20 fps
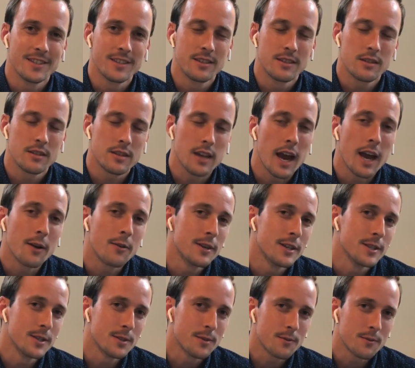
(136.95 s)

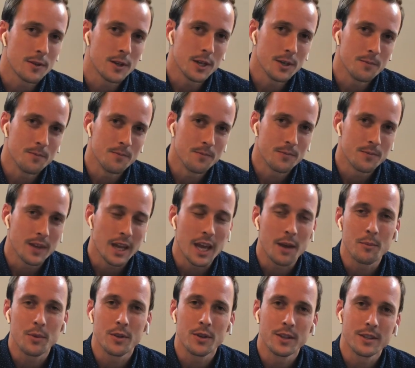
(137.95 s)
sirens from
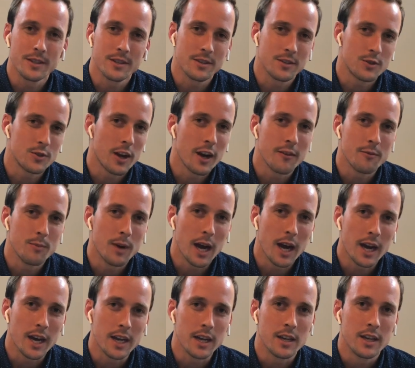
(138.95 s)
ambulances drive
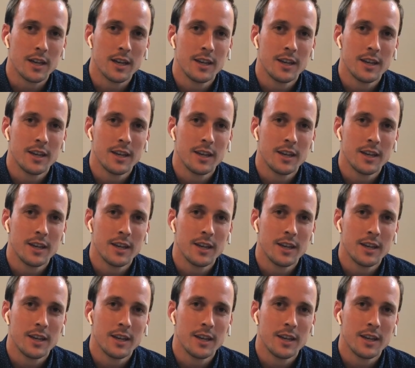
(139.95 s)
by.